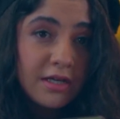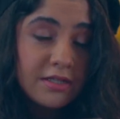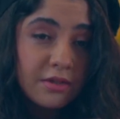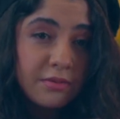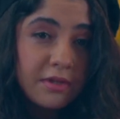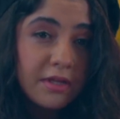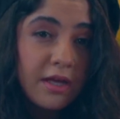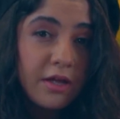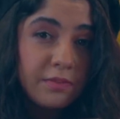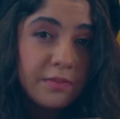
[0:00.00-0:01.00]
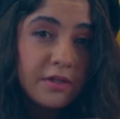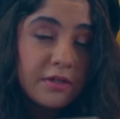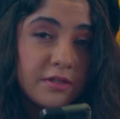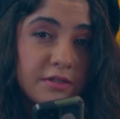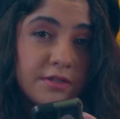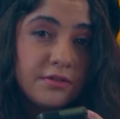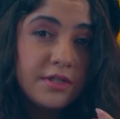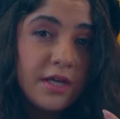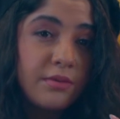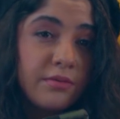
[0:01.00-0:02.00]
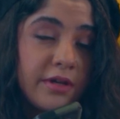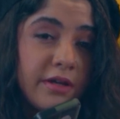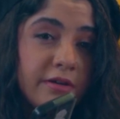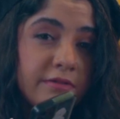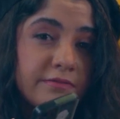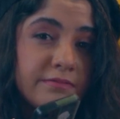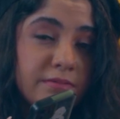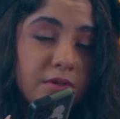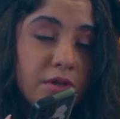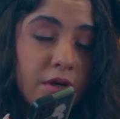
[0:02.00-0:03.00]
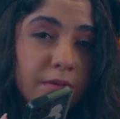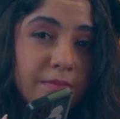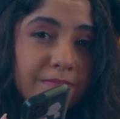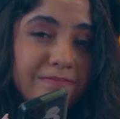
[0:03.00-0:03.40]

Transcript: It's not really helping her to get rid of the